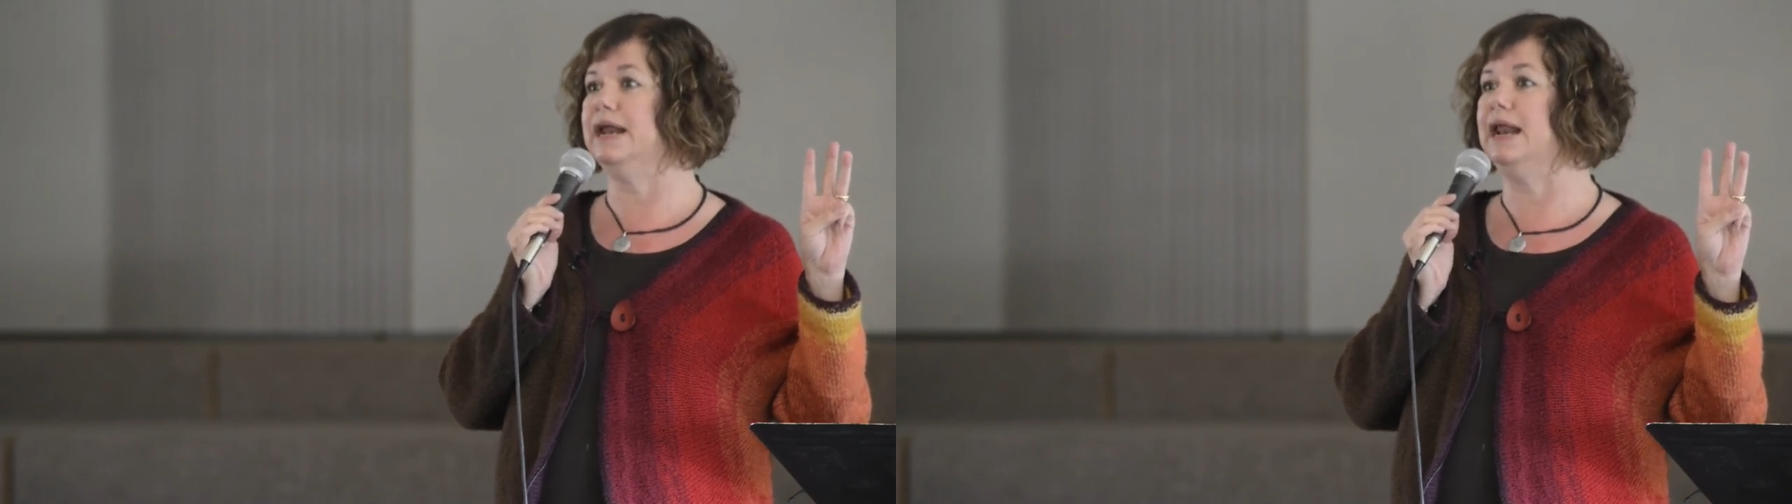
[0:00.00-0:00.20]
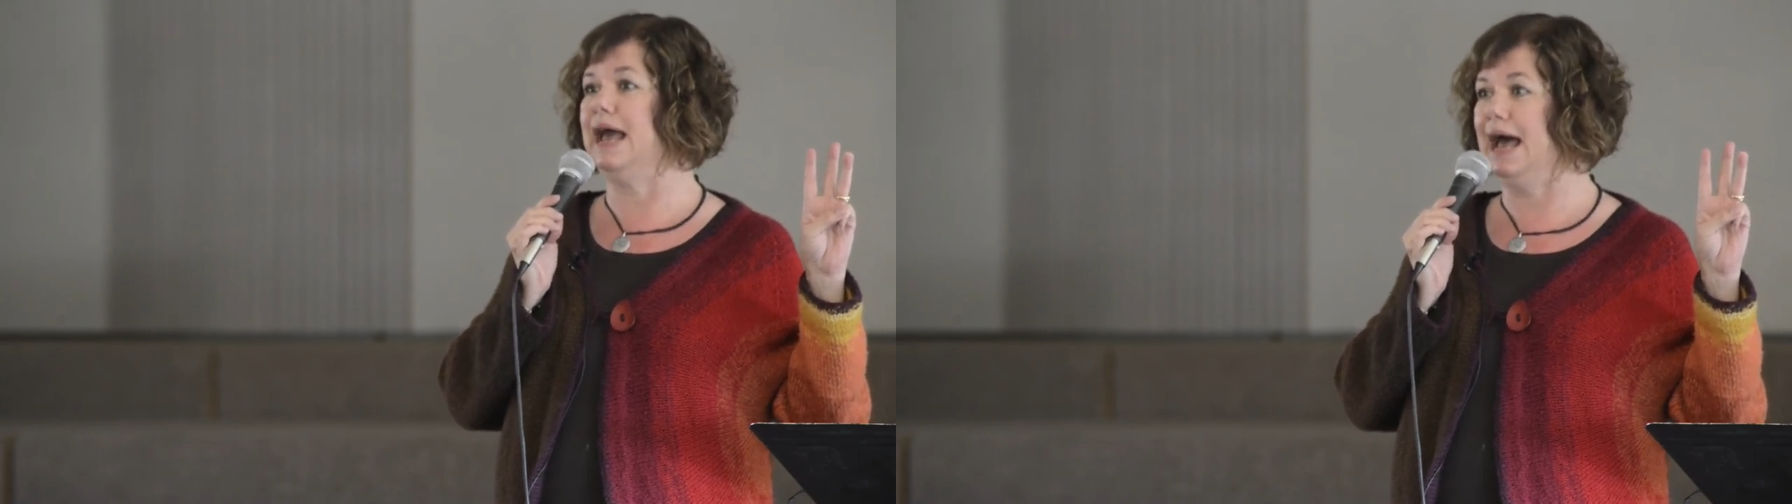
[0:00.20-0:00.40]

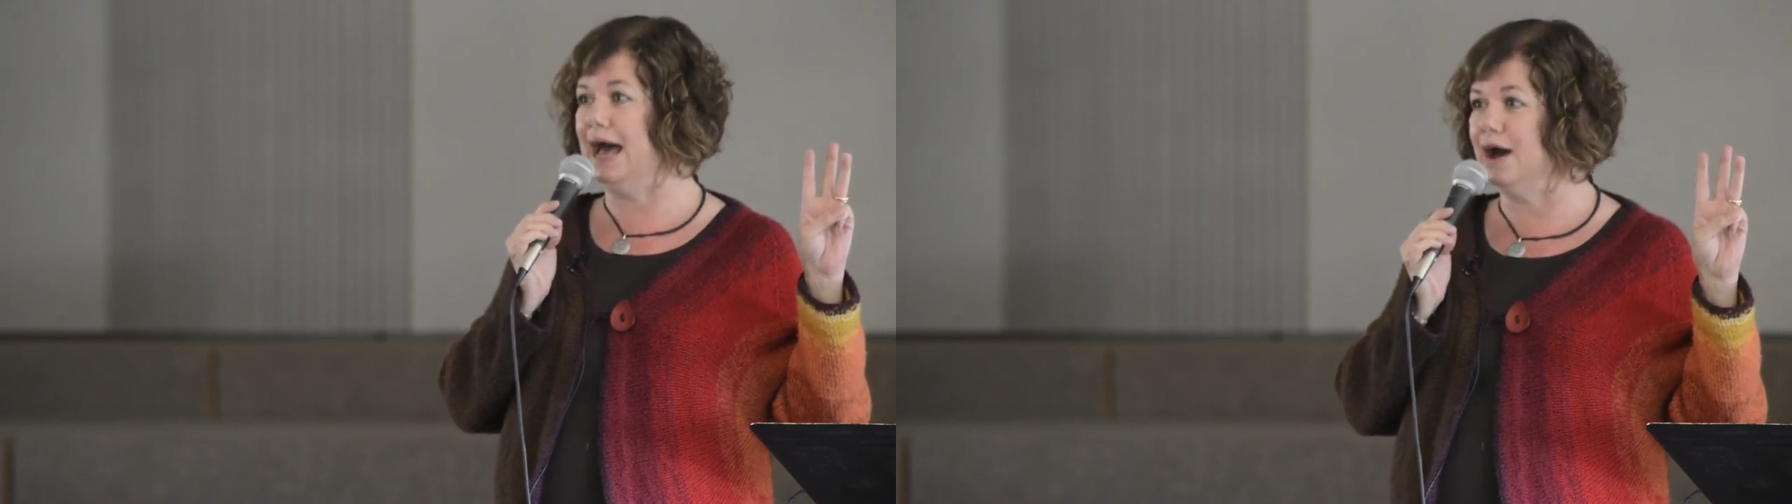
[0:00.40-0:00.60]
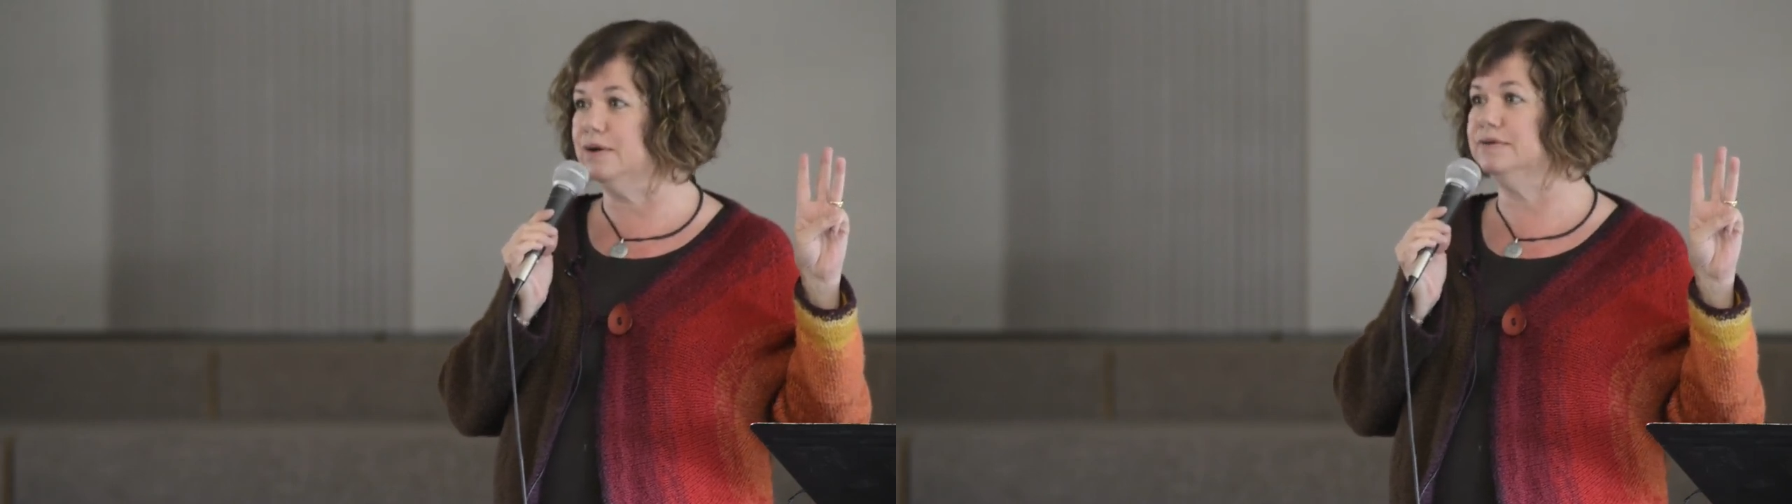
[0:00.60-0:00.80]
and
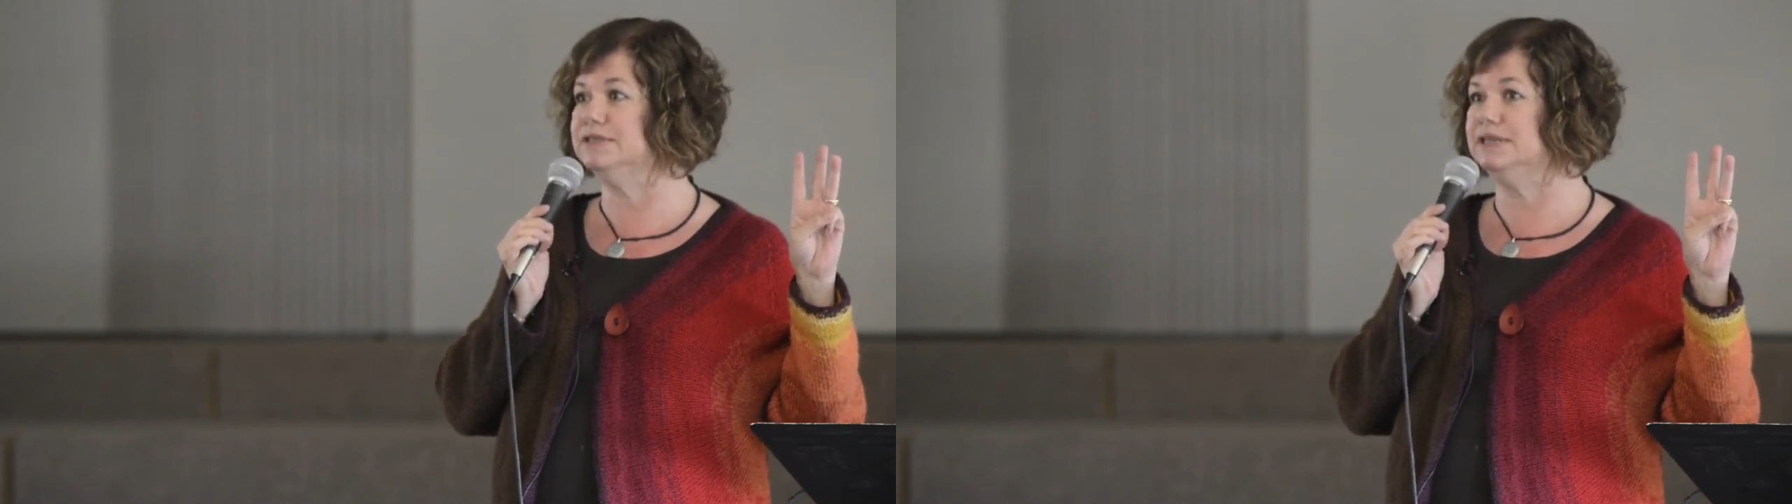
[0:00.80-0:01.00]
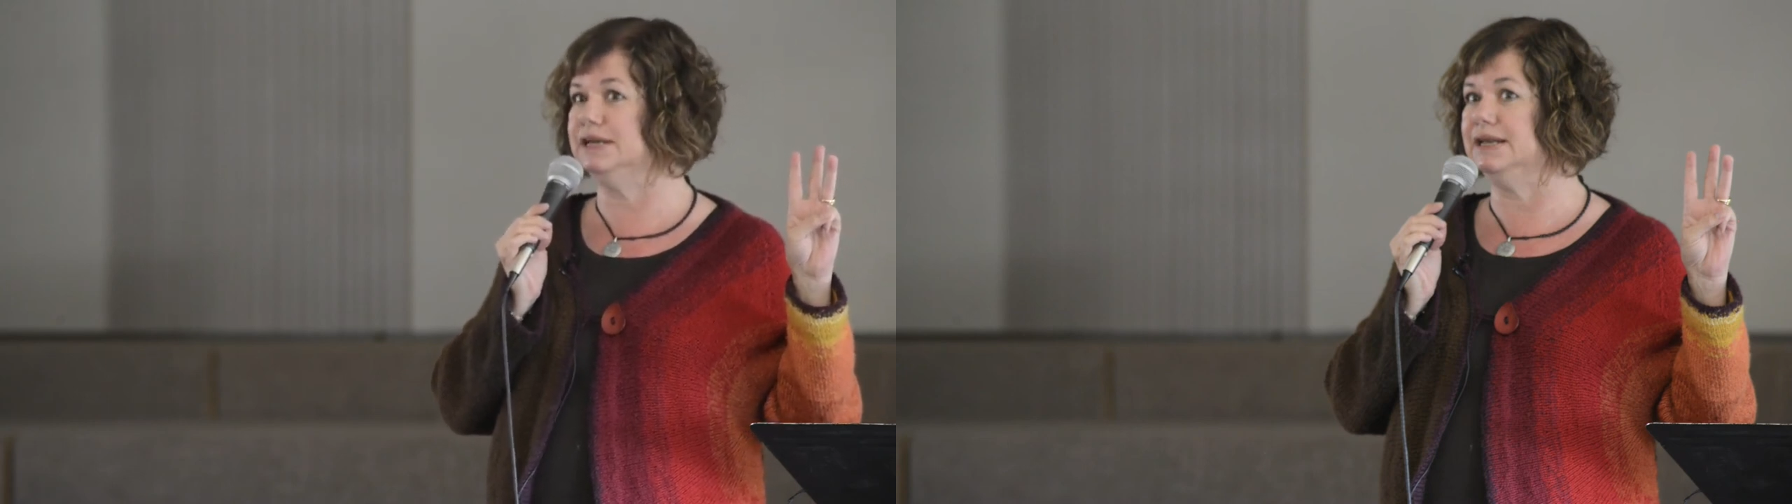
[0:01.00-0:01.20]
how you
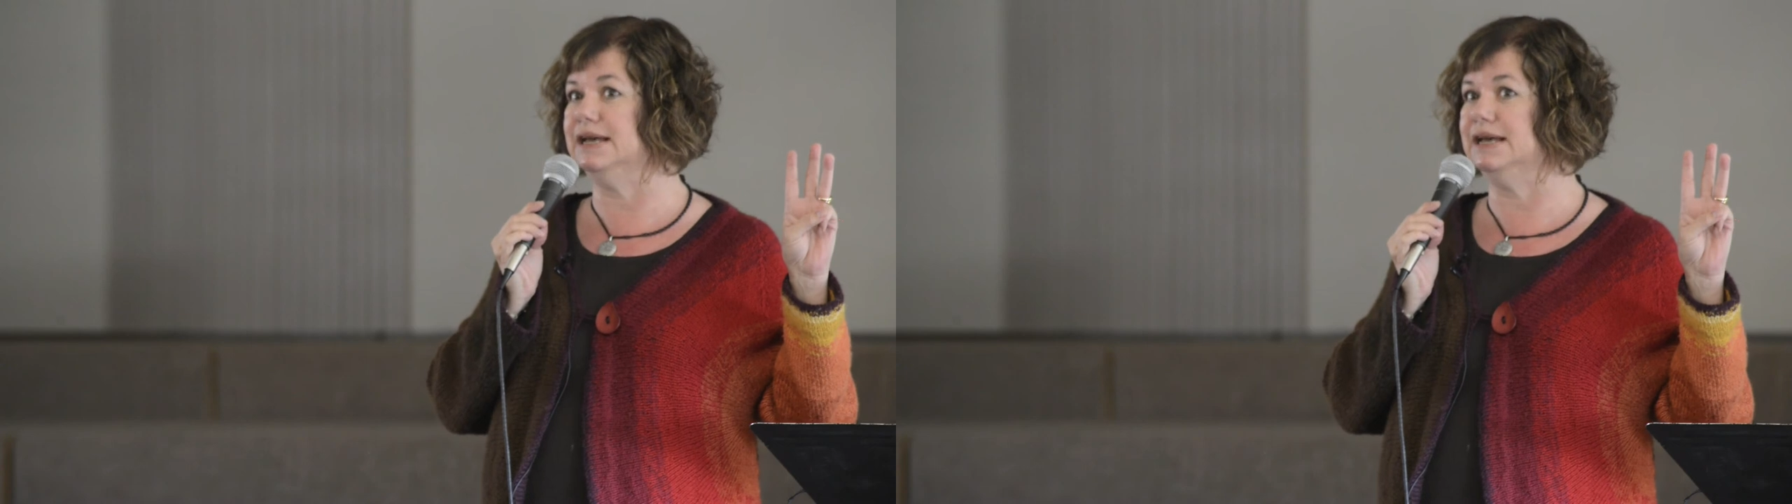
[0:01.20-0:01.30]
see it